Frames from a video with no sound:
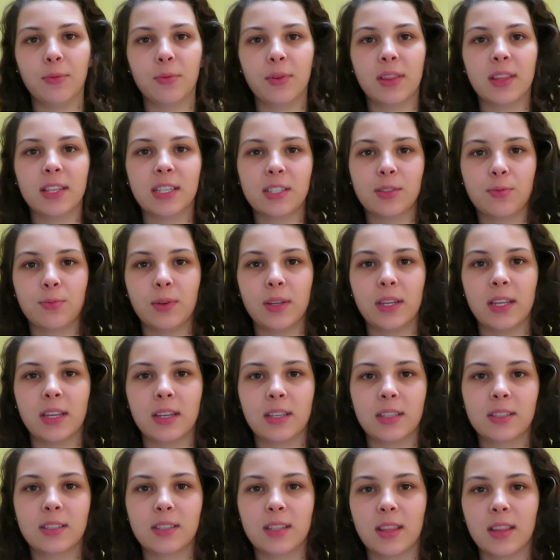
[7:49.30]
With this
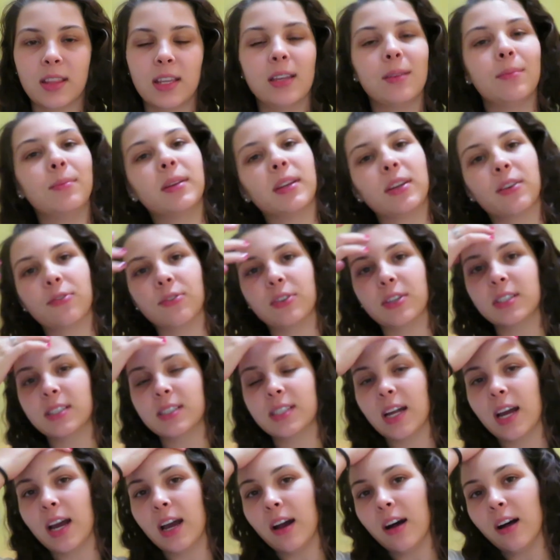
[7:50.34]
week's theme being
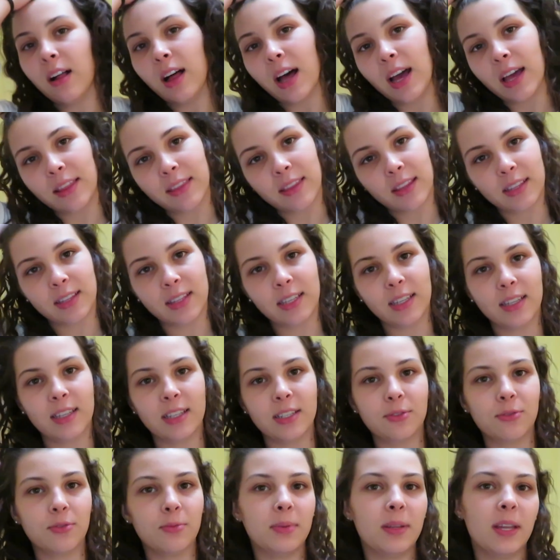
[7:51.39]
freestyle, I thought that
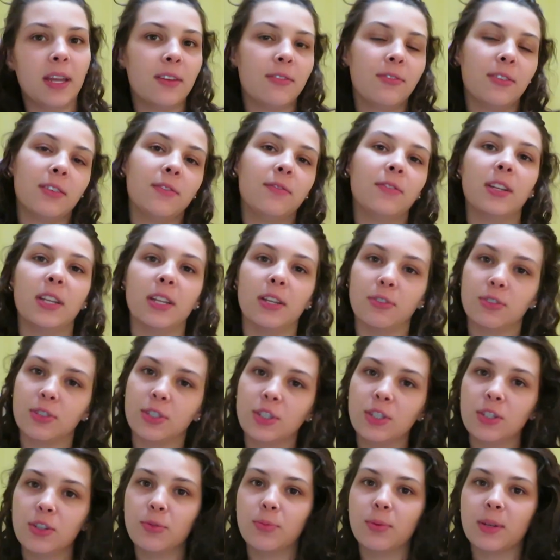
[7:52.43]
this would be a fun video
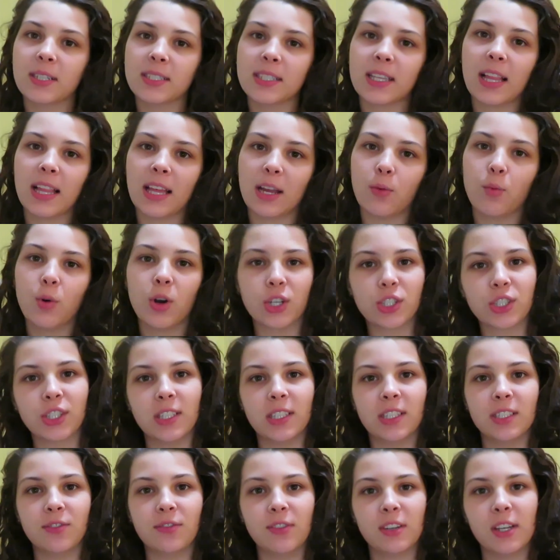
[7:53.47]
to do because I like
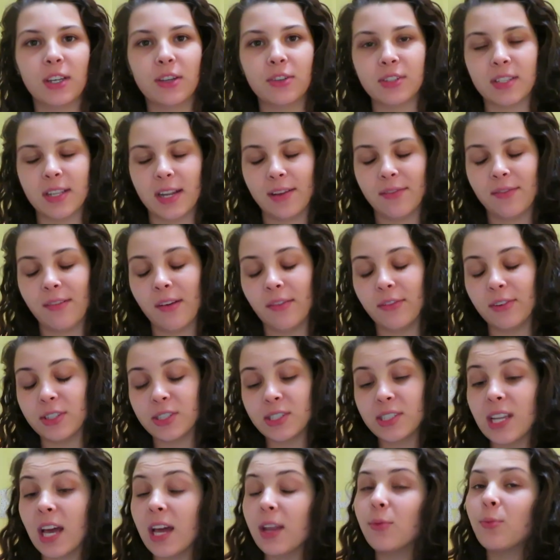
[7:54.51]
watching these videos and I've never
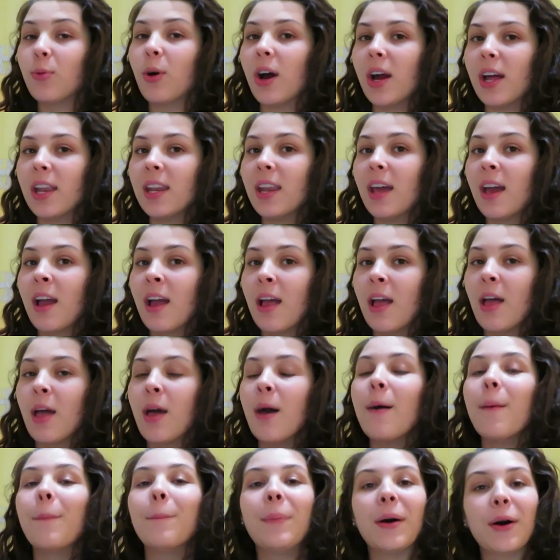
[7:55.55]
done one.
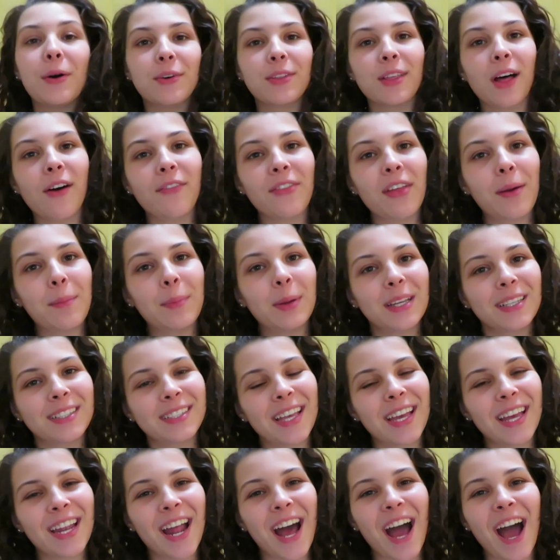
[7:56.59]
But with all that being
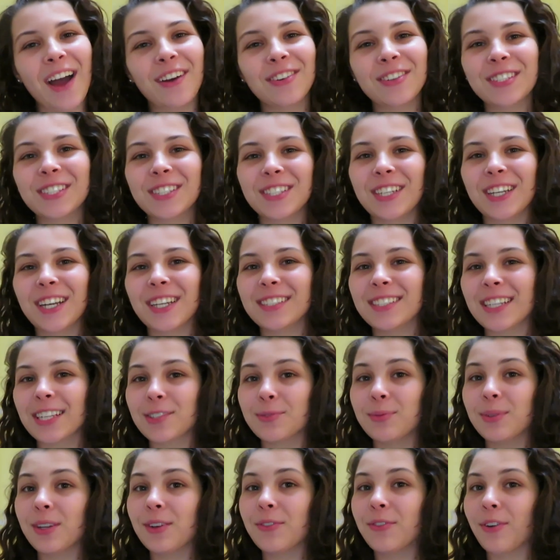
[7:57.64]
said, I will see you guys
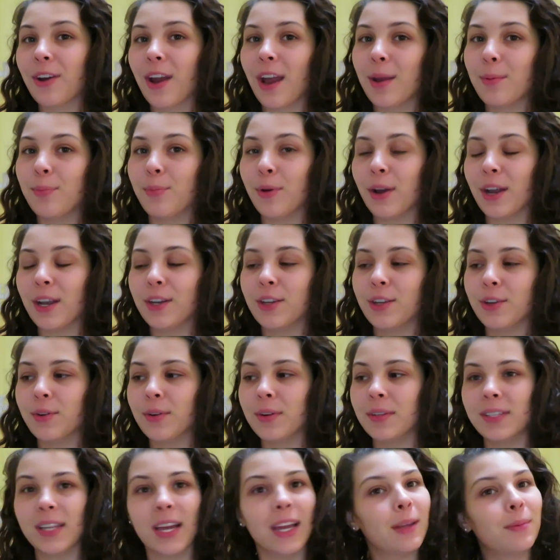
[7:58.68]
next week for a brand
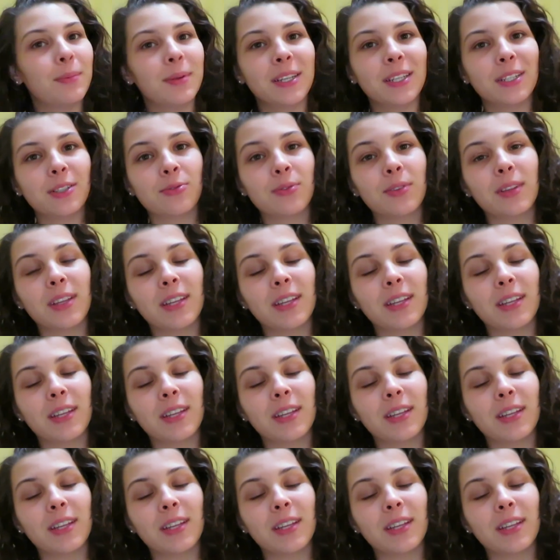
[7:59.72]
new diabetes